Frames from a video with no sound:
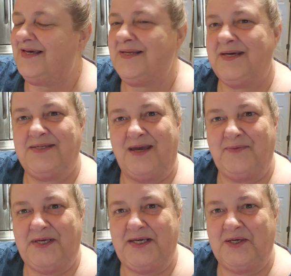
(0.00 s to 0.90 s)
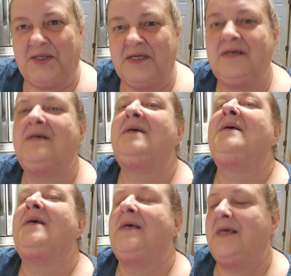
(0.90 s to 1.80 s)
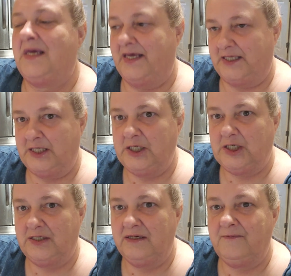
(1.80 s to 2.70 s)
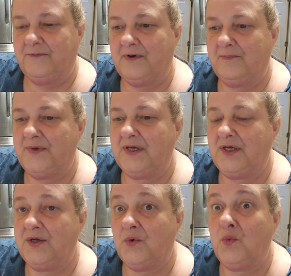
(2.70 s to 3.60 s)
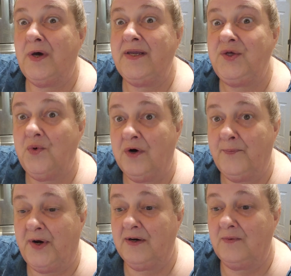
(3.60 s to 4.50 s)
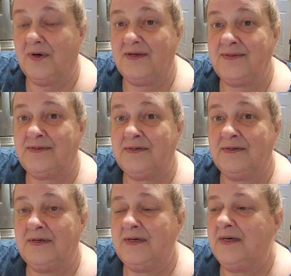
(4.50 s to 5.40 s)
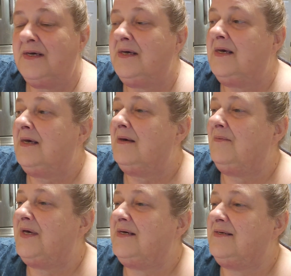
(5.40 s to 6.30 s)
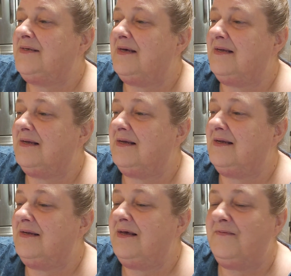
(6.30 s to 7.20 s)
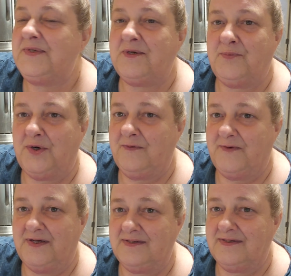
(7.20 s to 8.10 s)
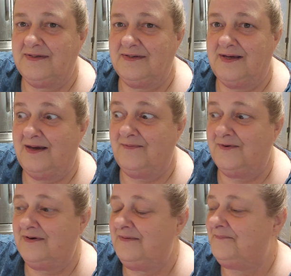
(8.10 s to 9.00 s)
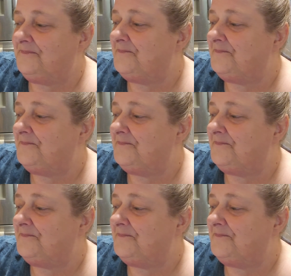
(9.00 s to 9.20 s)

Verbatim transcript: take time to heal and learn from, you know, what your part was because none of us are perfect ever.